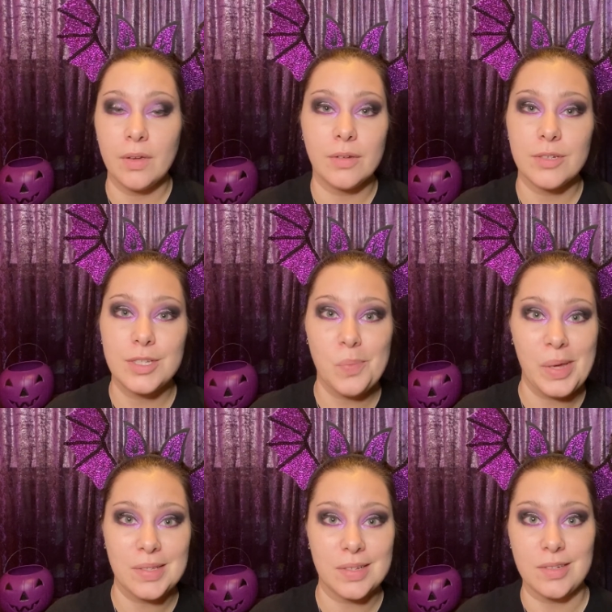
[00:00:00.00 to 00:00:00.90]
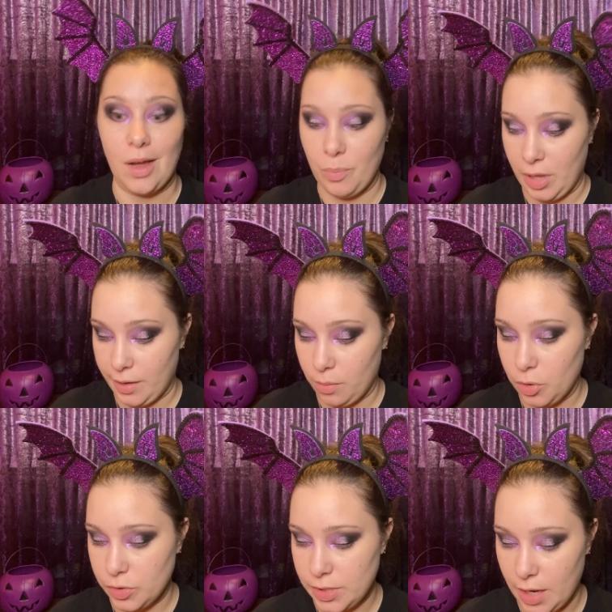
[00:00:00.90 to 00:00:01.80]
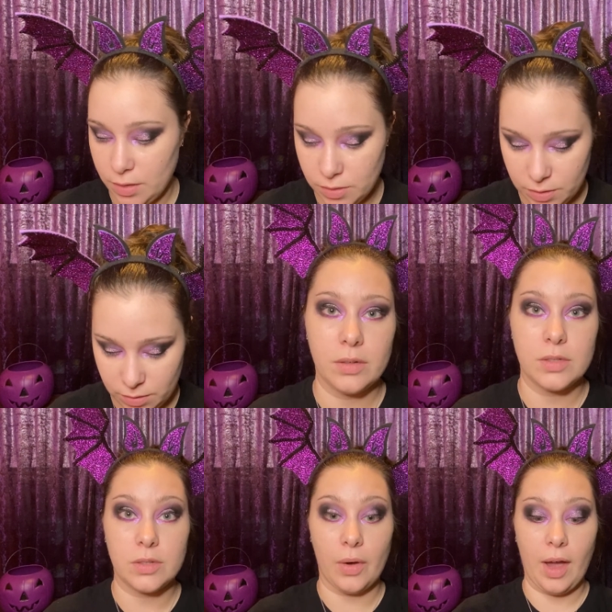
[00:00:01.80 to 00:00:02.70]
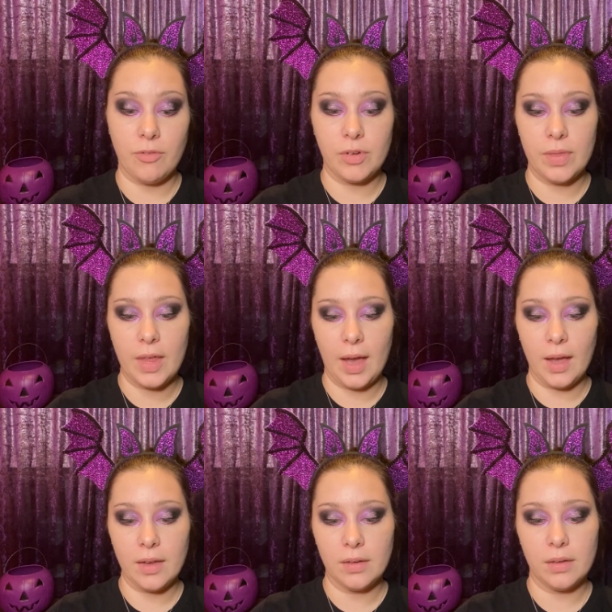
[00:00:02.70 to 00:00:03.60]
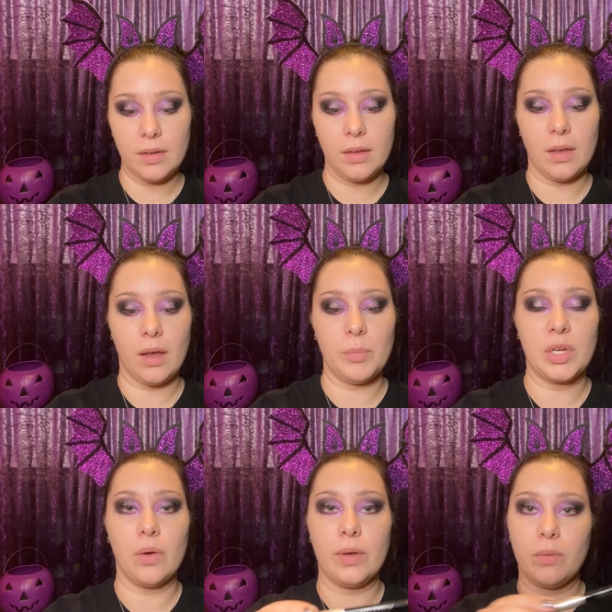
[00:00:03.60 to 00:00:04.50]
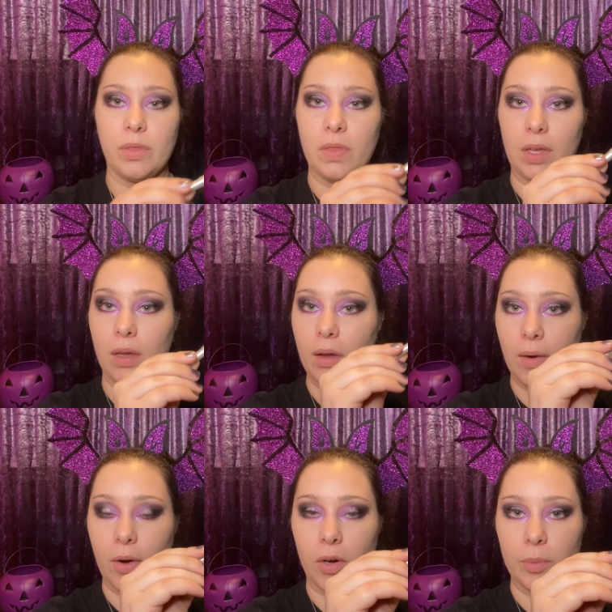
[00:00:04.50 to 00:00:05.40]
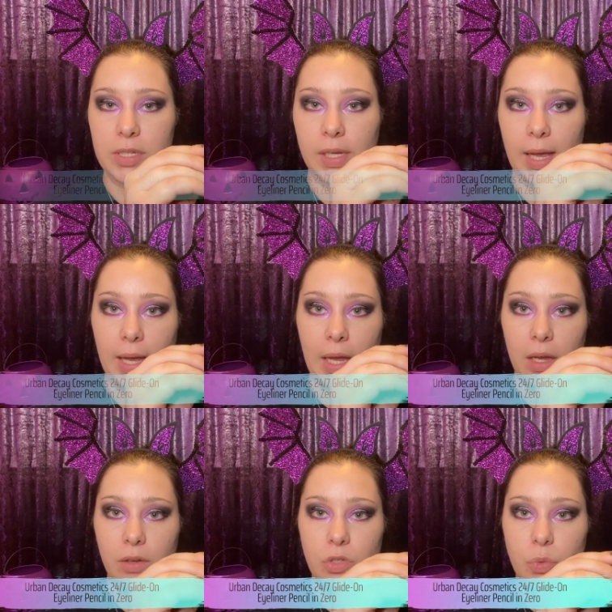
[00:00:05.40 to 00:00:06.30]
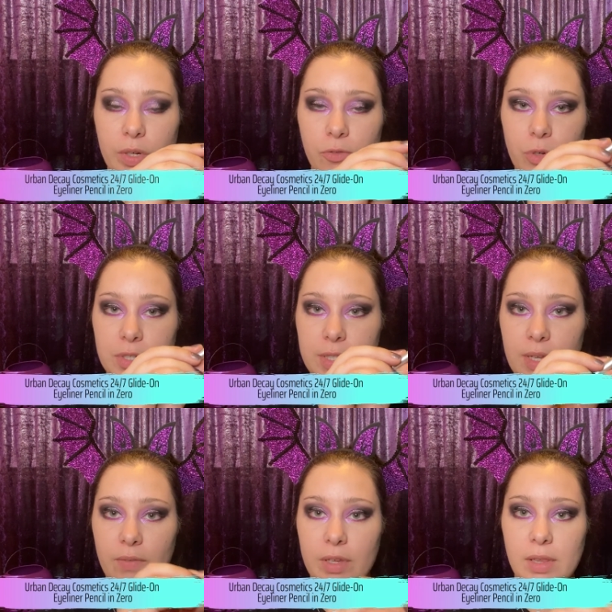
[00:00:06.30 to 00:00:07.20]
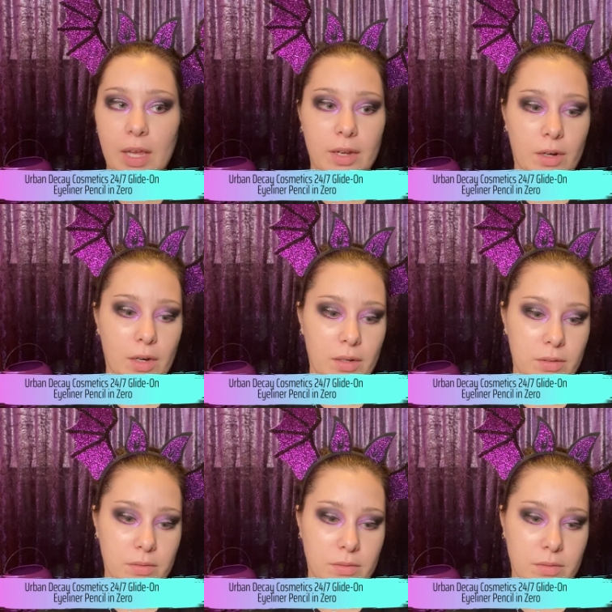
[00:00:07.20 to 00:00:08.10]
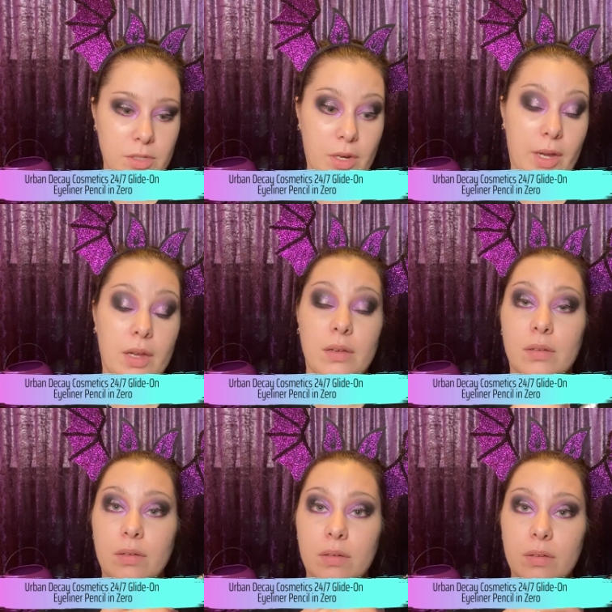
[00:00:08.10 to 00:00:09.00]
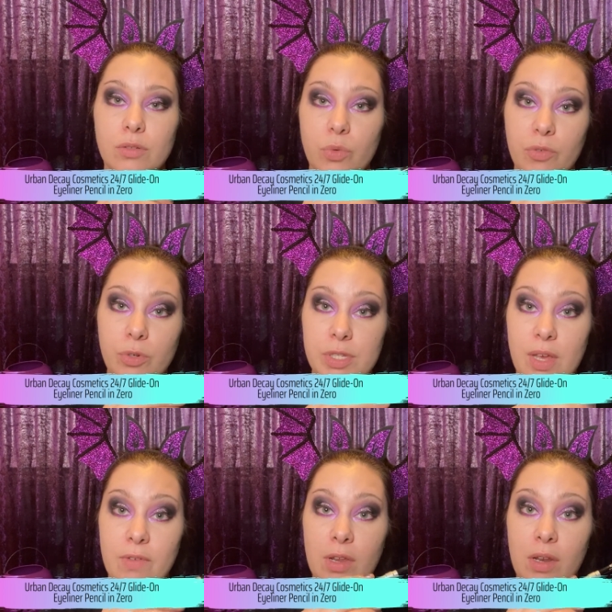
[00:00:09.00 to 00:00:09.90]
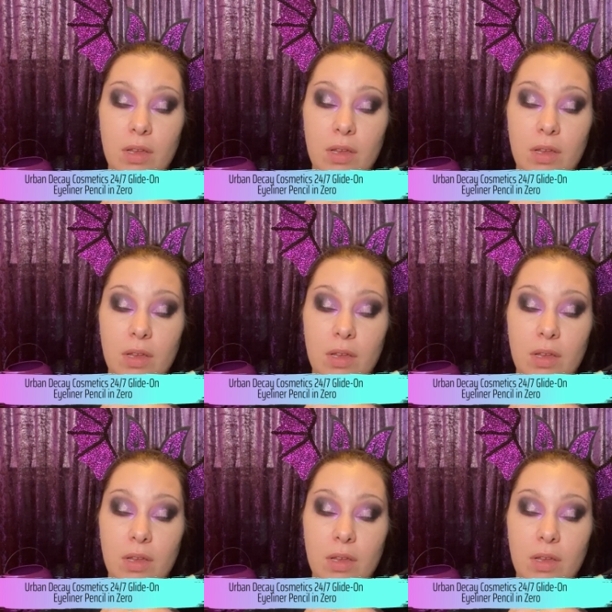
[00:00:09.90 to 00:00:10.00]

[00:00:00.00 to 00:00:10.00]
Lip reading: Just a basic top line on both sides. So after that, I'm going to go in with the Urban Decay 24/7 liner, 24/7